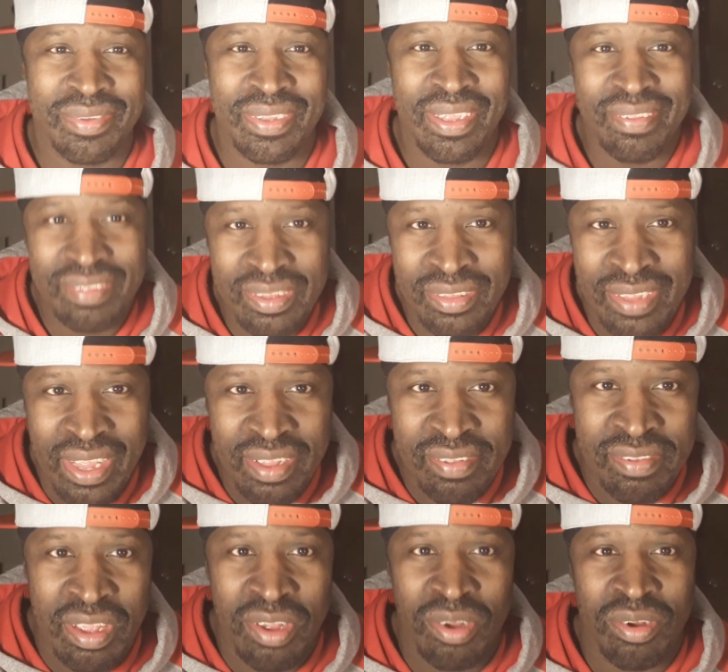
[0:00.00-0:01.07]
It's a
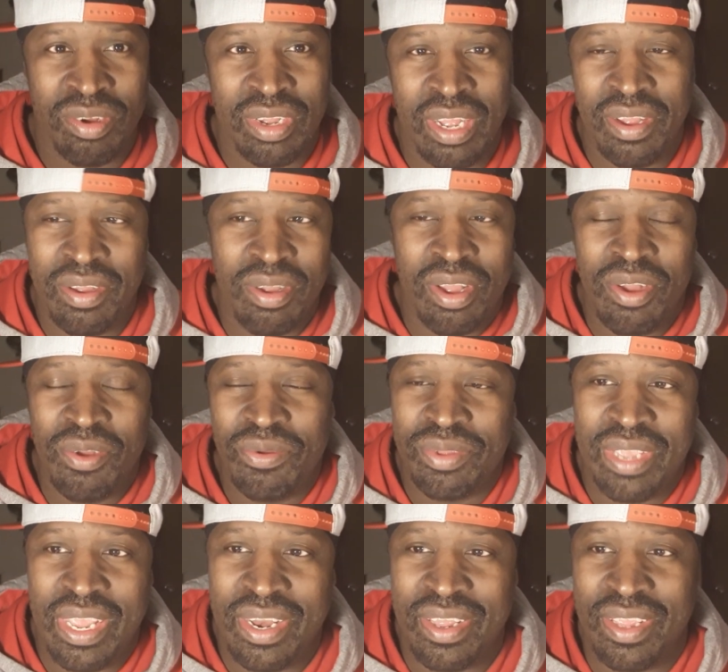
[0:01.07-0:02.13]
diss song. I don't
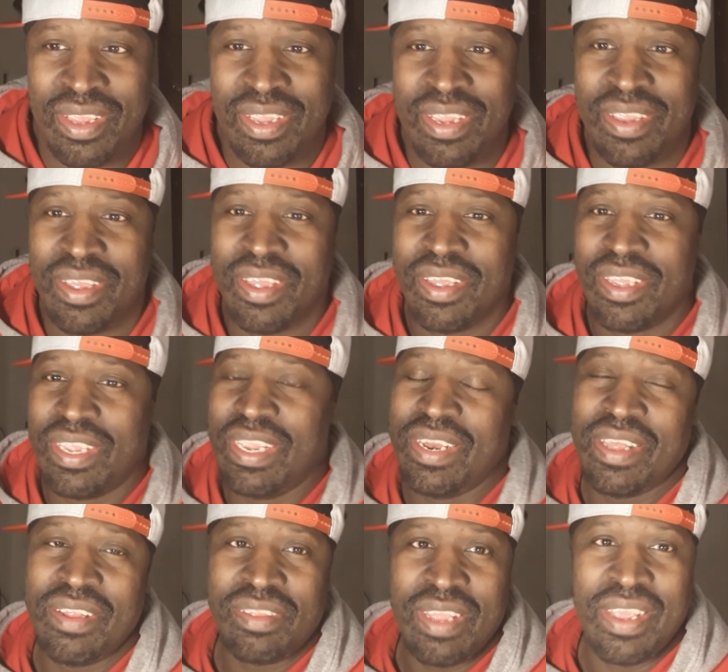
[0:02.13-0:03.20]
get it. He
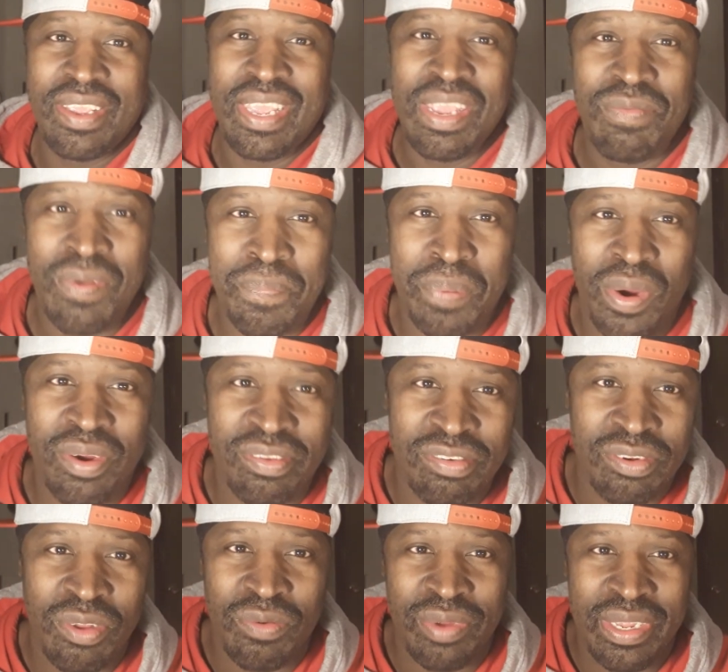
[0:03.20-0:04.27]
didn't think he was
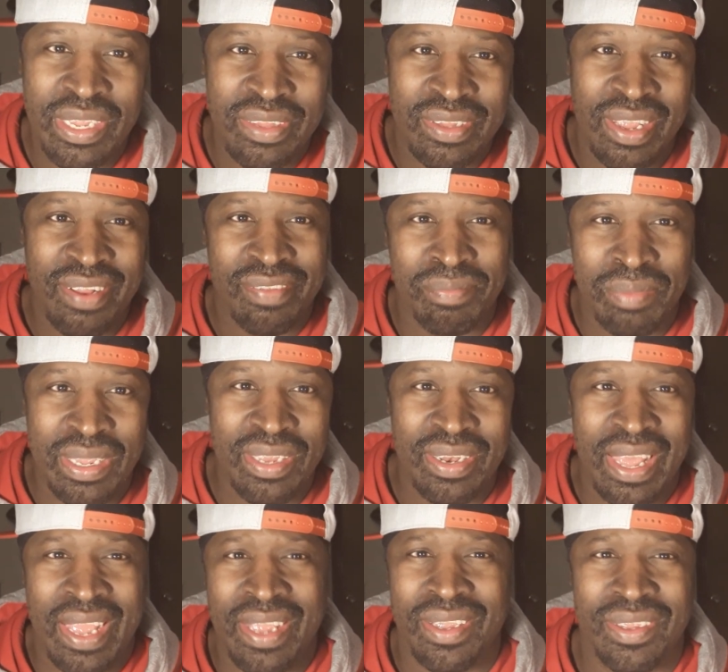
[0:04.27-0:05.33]
personal when he dissed me.
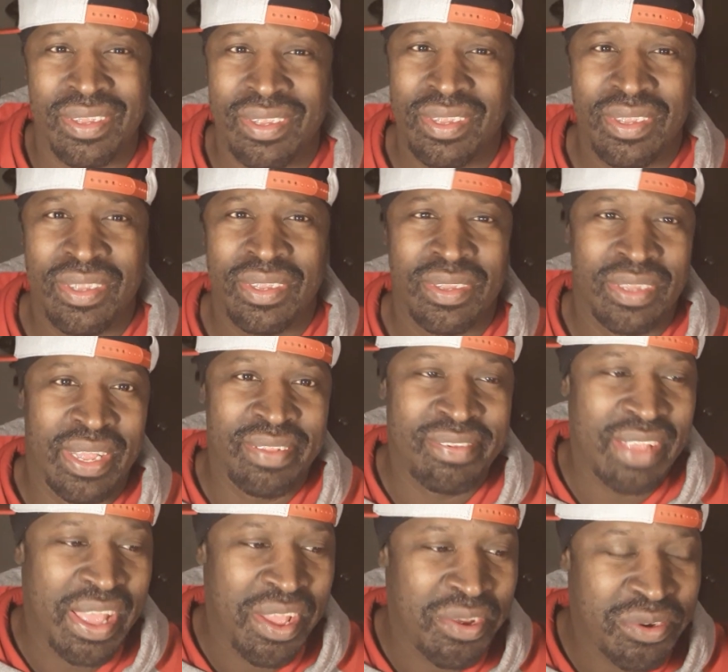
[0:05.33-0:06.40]
Like, that
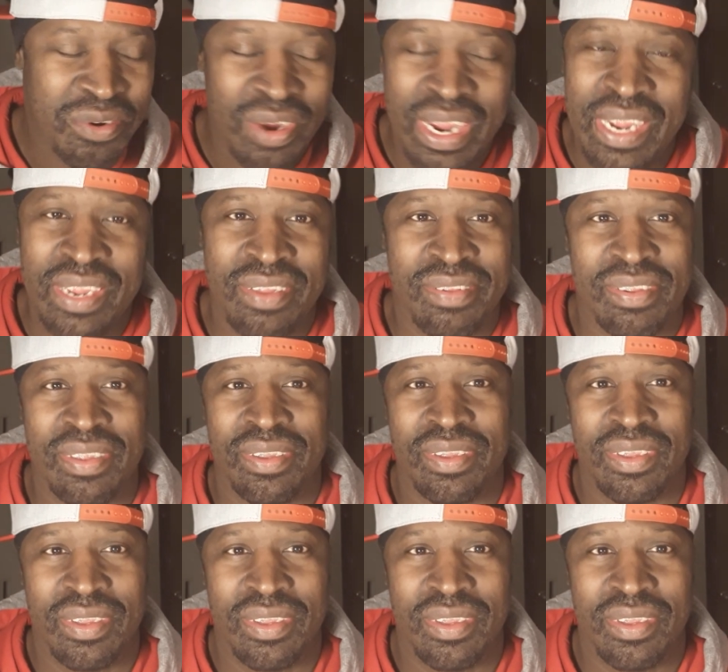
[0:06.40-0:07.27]
sounds crazy.